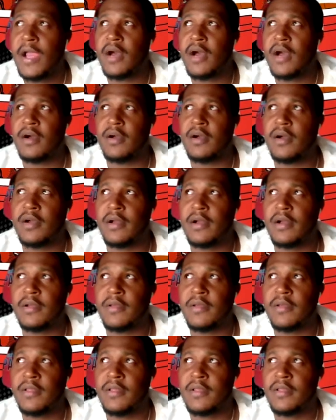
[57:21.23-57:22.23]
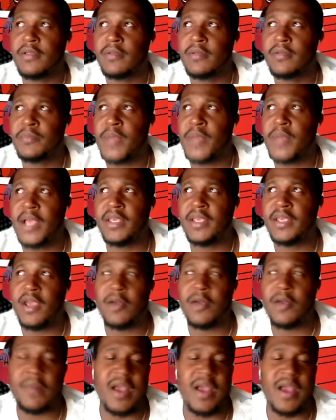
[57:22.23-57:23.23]

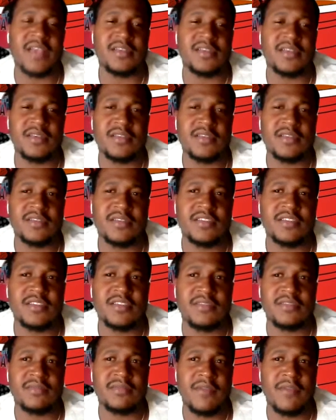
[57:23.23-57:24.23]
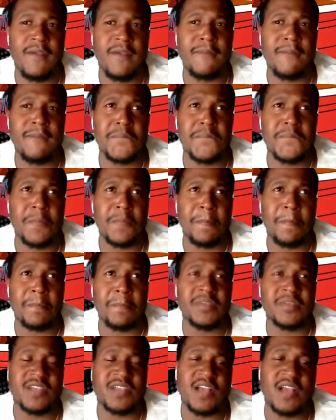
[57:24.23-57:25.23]
Pacquiao might,
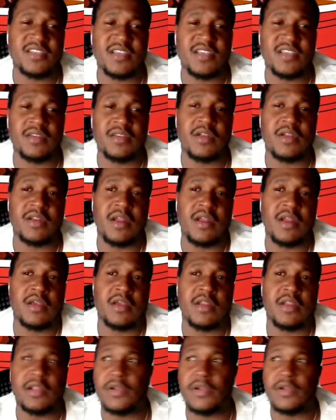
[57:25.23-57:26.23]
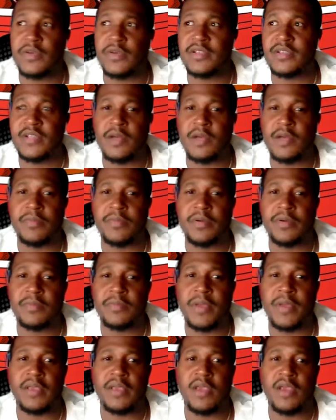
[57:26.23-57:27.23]
besides not Canelo is now, but
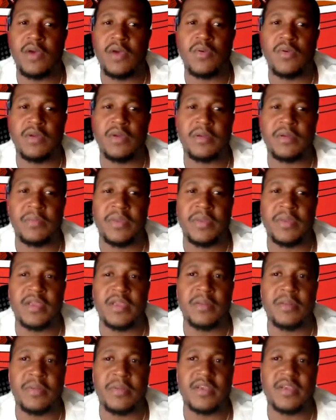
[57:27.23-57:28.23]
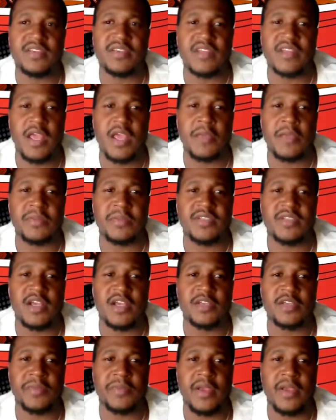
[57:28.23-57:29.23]
Pacquiao he's the biggest name
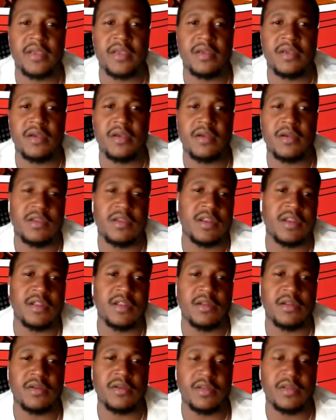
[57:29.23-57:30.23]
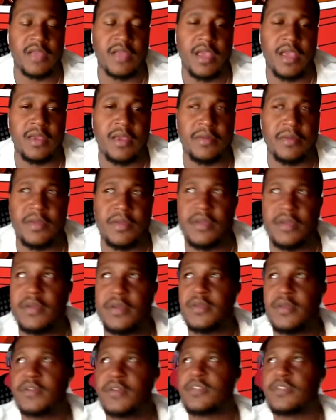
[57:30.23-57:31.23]
besides Canelo in the game.
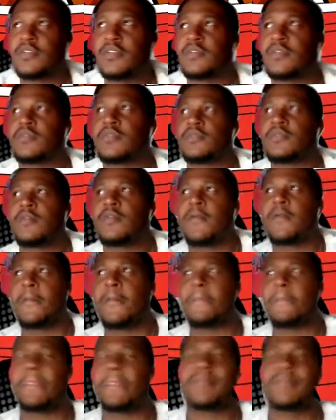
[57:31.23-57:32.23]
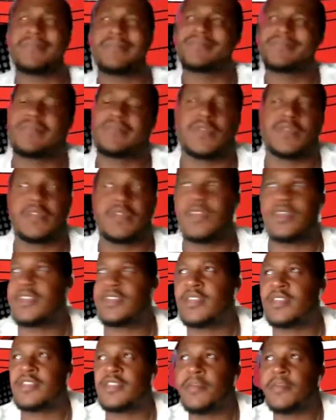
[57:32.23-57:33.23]
So
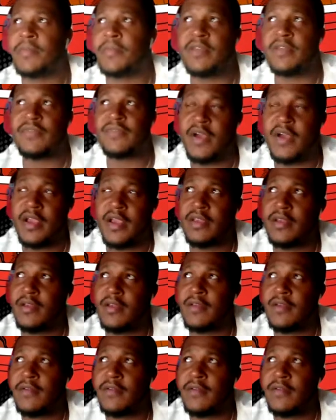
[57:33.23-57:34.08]
it's a big fight.